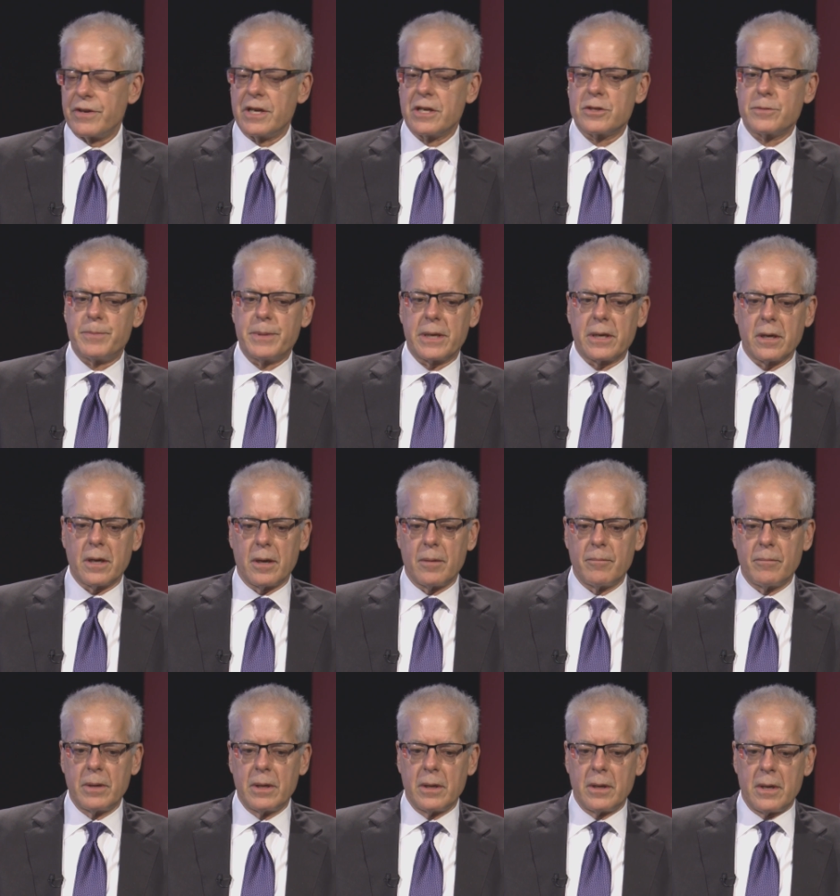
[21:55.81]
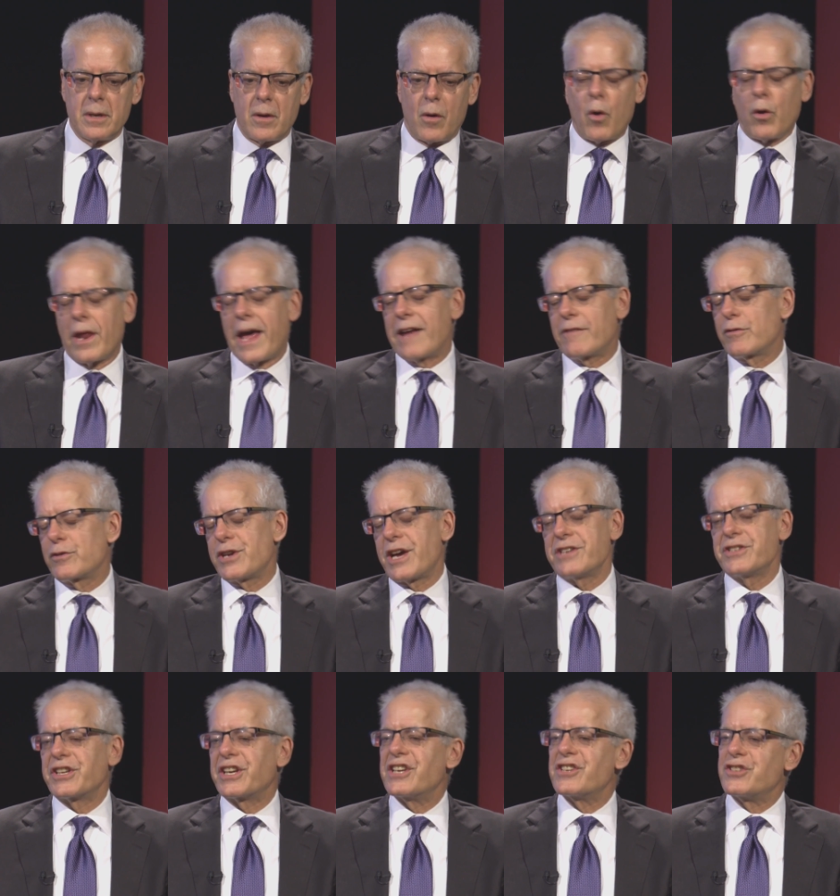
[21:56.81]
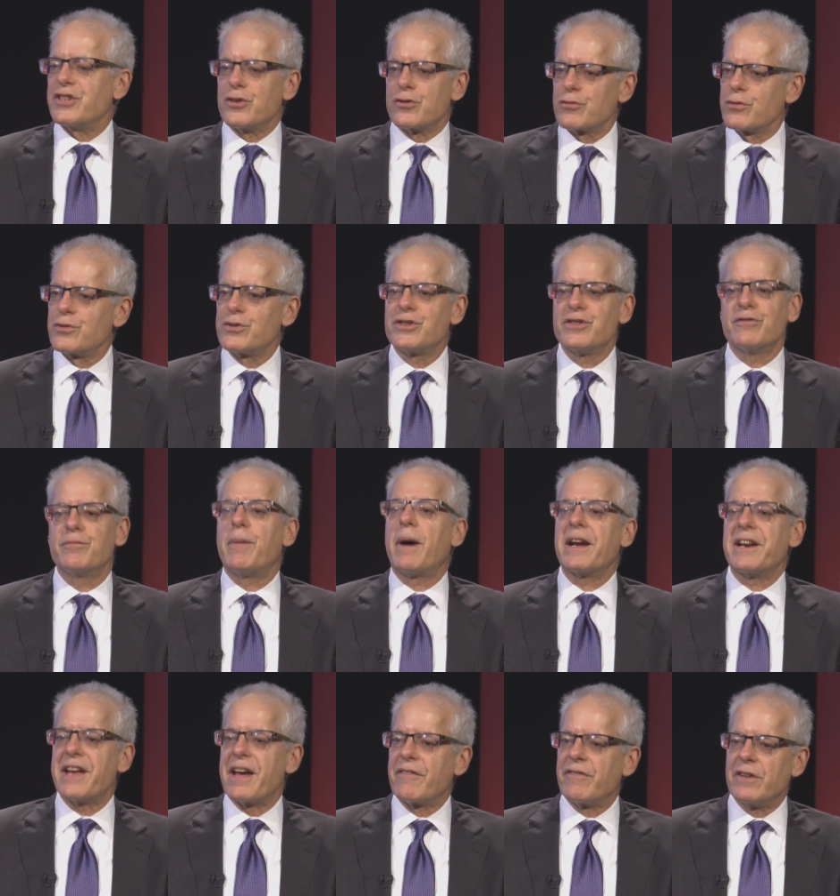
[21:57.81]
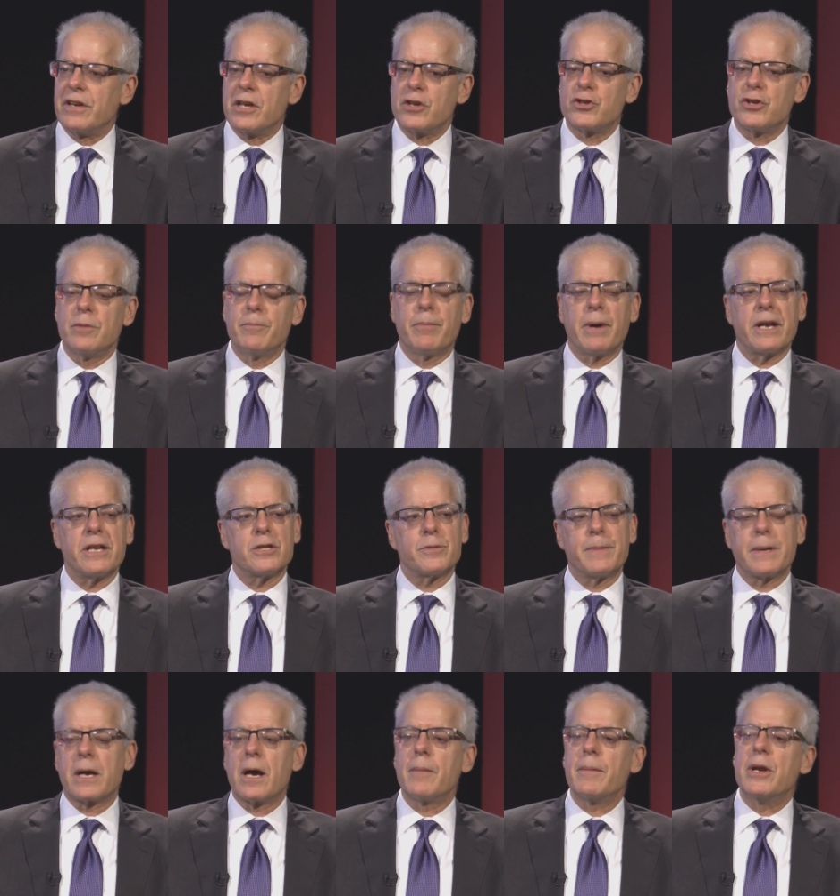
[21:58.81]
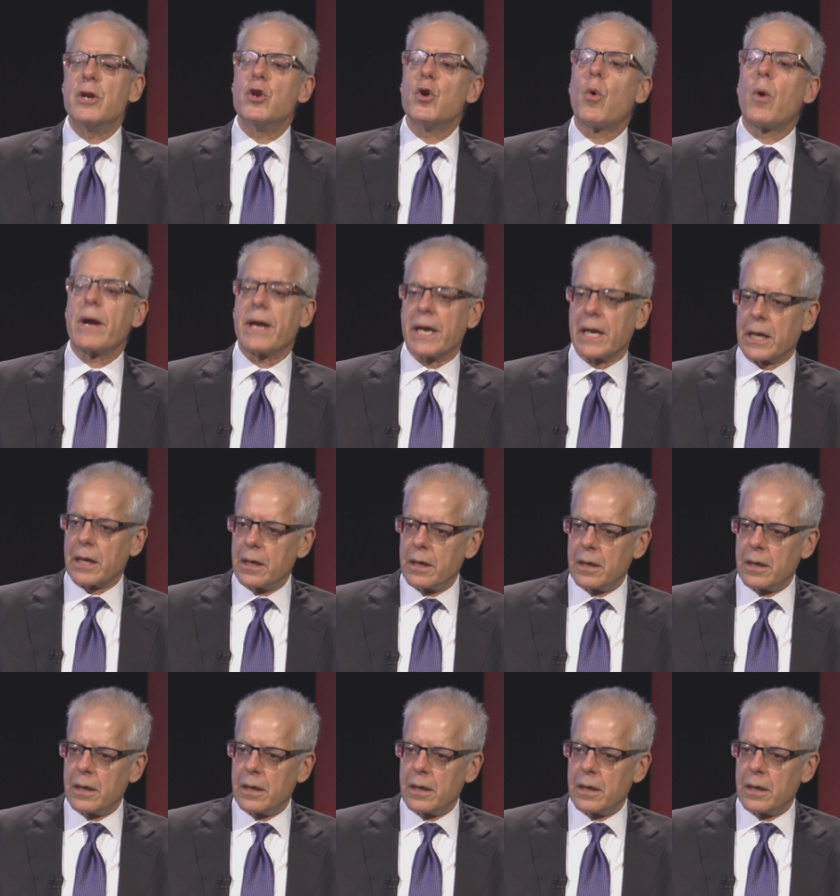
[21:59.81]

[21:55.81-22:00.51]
It's become, all advertising is intrusive by definition, but it's become annoying.